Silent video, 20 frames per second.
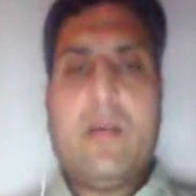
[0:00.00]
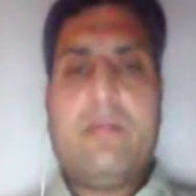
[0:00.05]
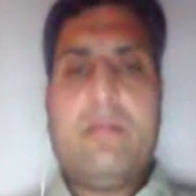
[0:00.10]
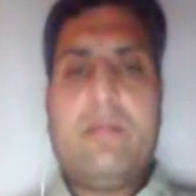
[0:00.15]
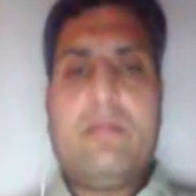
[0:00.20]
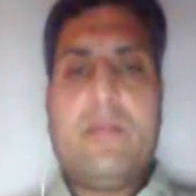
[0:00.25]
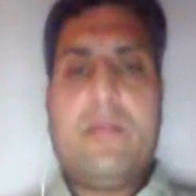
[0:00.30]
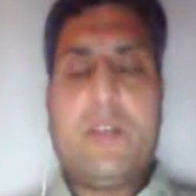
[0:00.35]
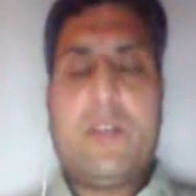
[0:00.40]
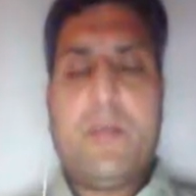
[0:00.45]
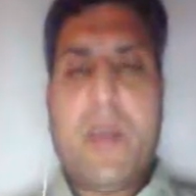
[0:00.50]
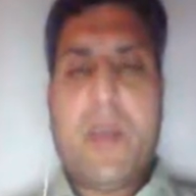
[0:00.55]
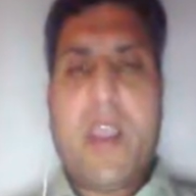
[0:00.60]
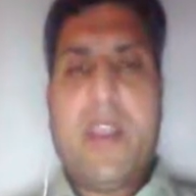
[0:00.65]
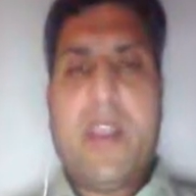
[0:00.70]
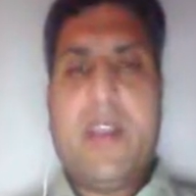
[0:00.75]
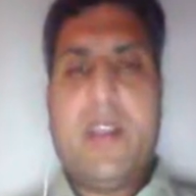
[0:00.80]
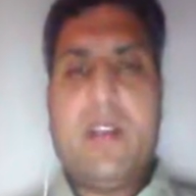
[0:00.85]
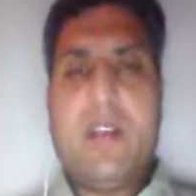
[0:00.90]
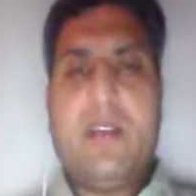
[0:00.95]

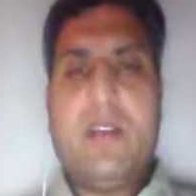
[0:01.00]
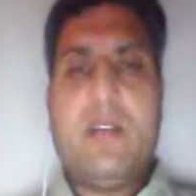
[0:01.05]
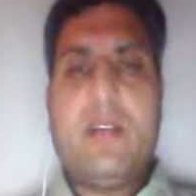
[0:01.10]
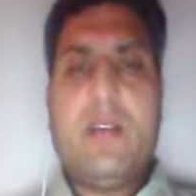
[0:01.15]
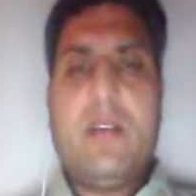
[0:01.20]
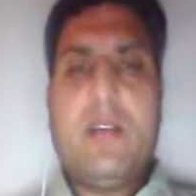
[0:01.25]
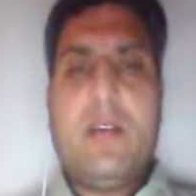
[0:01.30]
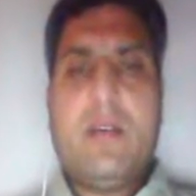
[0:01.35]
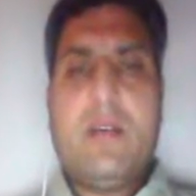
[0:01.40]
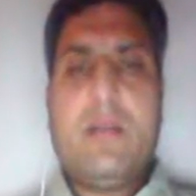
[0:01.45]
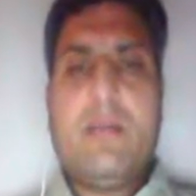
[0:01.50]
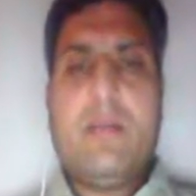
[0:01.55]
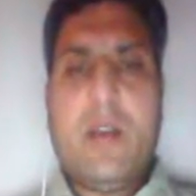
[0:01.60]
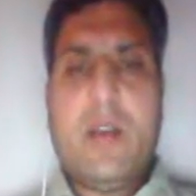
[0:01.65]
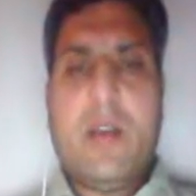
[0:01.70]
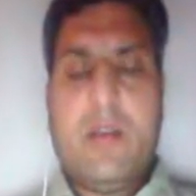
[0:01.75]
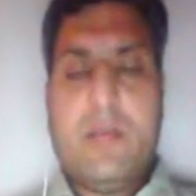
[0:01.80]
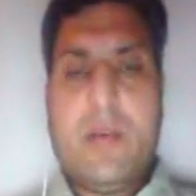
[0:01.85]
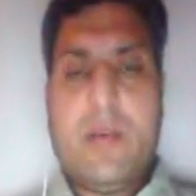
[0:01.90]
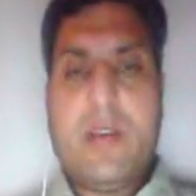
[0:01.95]
spinal,
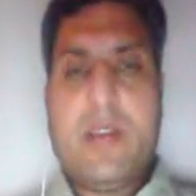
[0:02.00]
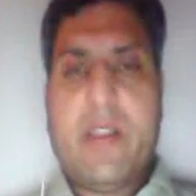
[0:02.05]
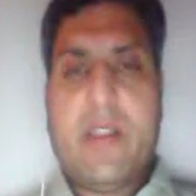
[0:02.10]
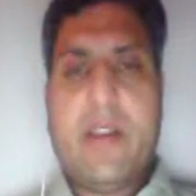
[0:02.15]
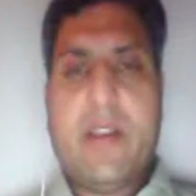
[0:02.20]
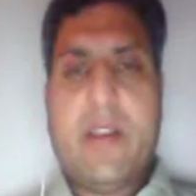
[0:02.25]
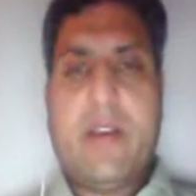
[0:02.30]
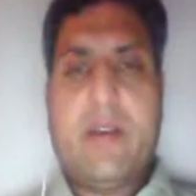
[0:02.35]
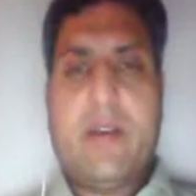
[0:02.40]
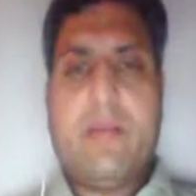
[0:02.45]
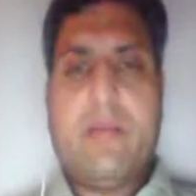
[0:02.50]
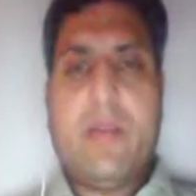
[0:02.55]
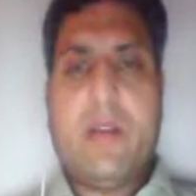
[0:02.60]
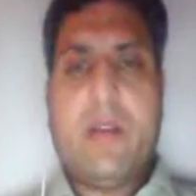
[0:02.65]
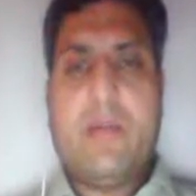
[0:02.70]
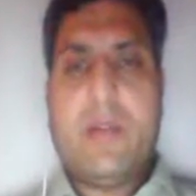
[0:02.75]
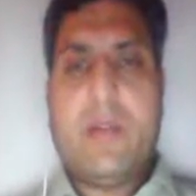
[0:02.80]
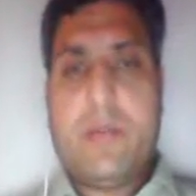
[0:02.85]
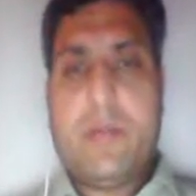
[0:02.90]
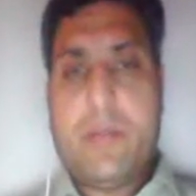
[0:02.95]
bulbar and
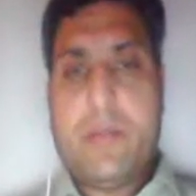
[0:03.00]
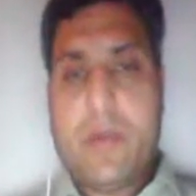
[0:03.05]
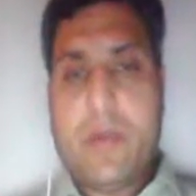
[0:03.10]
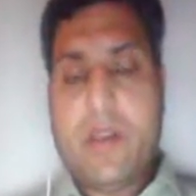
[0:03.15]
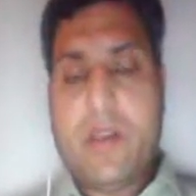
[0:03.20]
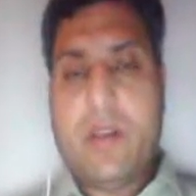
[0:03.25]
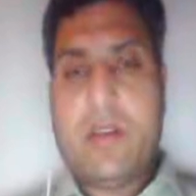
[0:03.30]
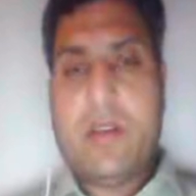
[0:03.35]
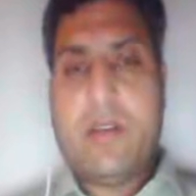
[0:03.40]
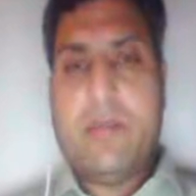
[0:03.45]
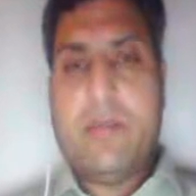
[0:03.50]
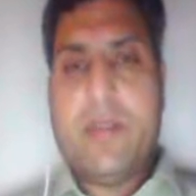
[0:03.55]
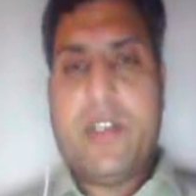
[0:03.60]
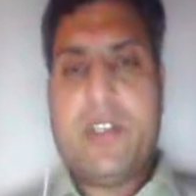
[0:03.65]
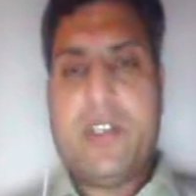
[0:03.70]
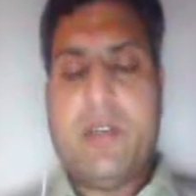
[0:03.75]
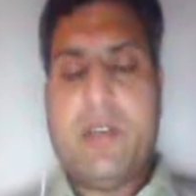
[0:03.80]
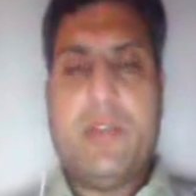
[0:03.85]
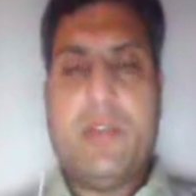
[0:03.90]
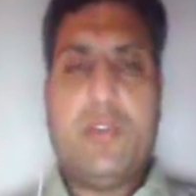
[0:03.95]
bulbar spinal,
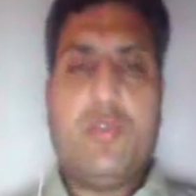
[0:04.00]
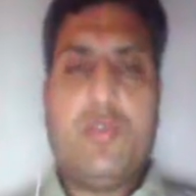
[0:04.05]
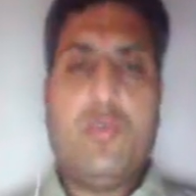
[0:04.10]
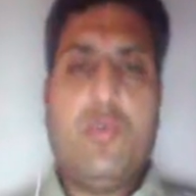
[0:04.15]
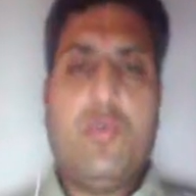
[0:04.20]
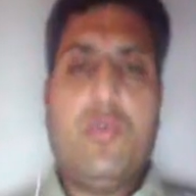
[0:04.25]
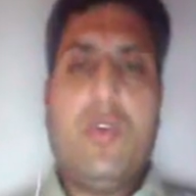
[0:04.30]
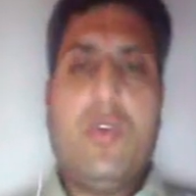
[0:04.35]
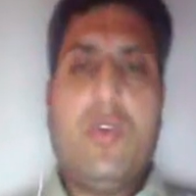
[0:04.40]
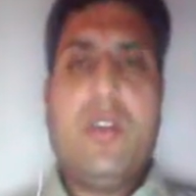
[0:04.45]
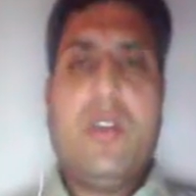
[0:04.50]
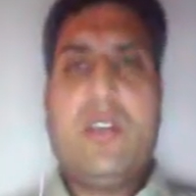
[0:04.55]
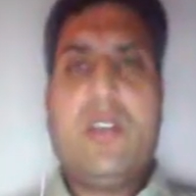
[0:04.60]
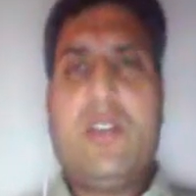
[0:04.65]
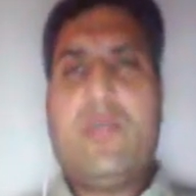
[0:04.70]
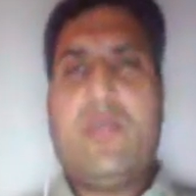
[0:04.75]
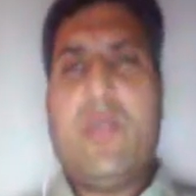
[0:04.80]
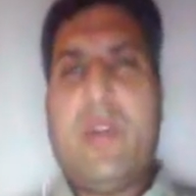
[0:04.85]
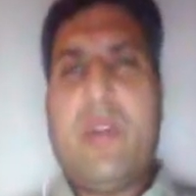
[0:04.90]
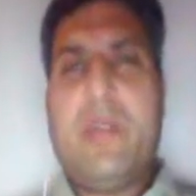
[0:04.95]
combination of the two. This
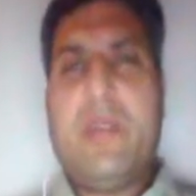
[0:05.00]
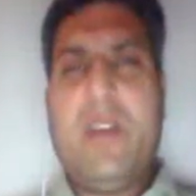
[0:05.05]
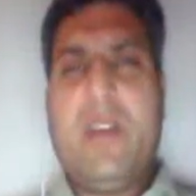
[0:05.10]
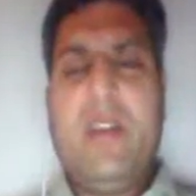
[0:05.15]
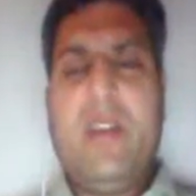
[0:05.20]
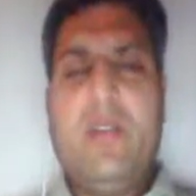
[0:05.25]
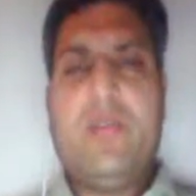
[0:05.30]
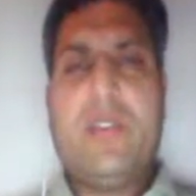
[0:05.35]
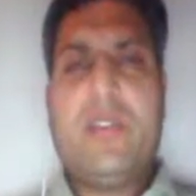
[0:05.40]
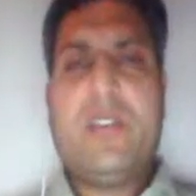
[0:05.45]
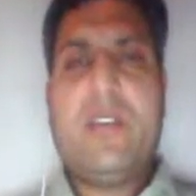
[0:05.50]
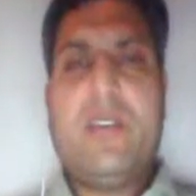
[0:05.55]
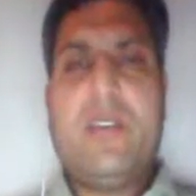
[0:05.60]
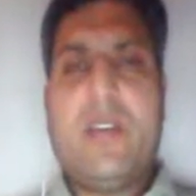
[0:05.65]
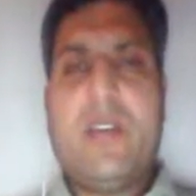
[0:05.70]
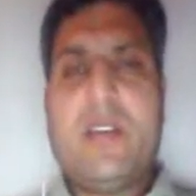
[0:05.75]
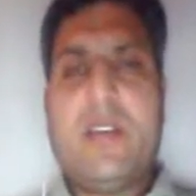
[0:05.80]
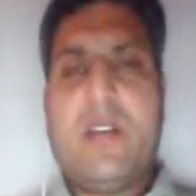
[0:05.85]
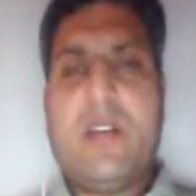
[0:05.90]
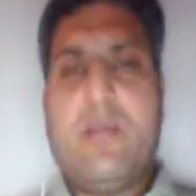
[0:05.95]
is very important. And this is
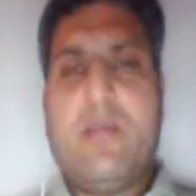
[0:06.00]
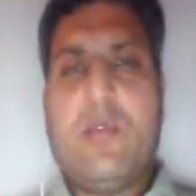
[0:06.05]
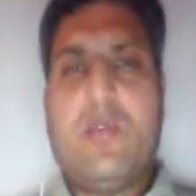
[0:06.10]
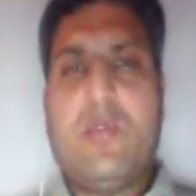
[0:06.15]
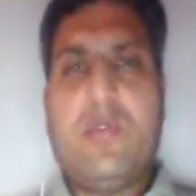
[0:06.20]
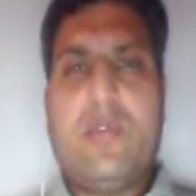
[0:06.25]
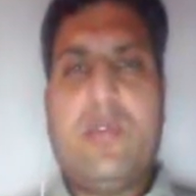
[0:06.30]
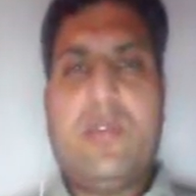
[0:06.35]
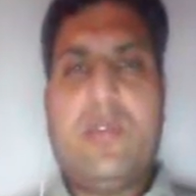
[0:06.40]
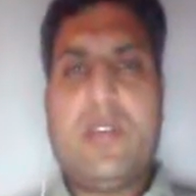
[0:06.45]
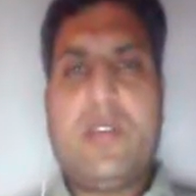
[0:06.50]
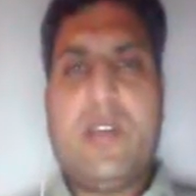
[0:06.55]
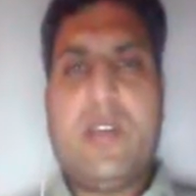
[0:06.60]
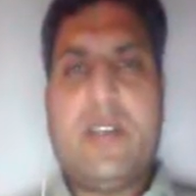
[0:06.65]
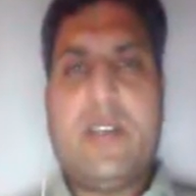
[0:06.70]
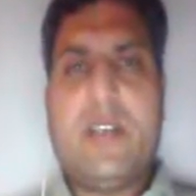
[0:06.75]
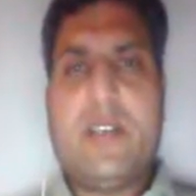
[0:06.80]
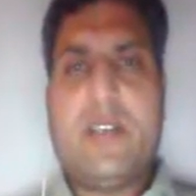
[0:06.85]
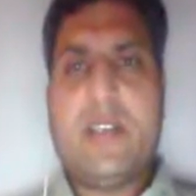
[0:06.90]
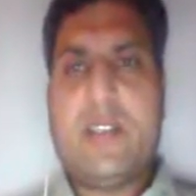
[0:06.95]

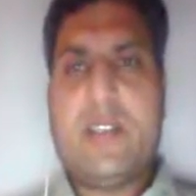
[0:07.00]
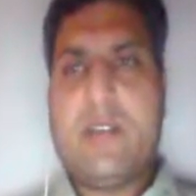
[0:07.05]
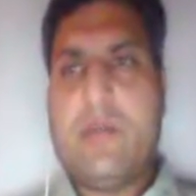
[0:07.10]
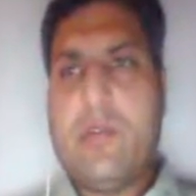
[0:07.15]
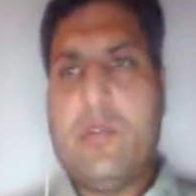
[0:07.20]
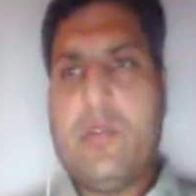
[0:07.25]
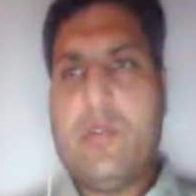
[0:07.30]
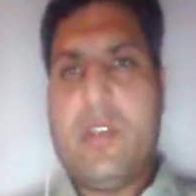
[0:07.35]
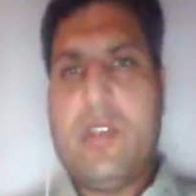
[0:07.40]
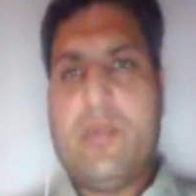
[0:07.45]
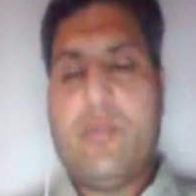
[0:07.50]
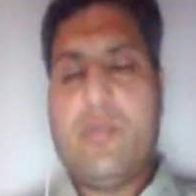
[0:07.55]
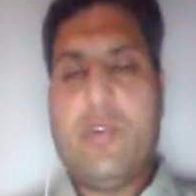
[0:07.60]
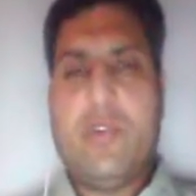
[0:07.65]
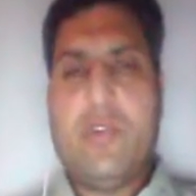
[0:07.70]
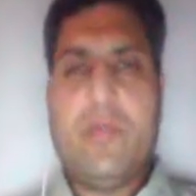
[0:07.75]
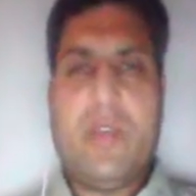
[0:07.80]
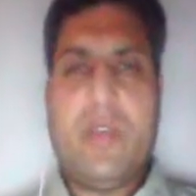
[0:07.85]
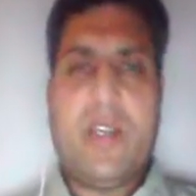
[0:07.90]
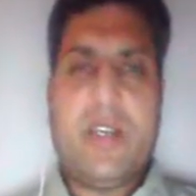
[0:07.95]
little touch about the
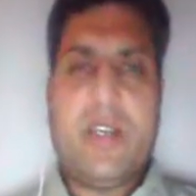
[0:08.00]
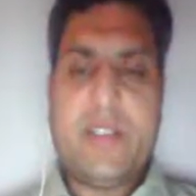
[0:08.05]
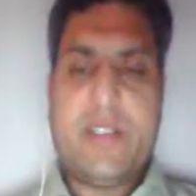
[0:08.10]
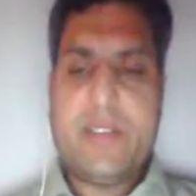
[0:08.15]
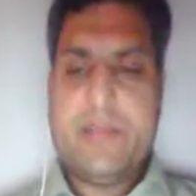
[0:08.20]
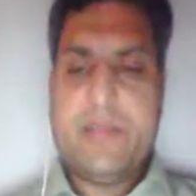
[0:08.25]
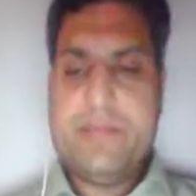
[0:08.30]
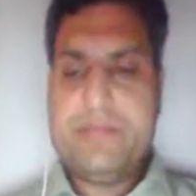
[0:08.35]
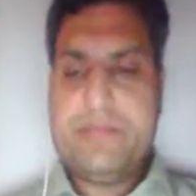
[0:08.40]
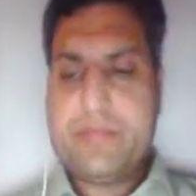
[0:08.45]
poliomyelitis.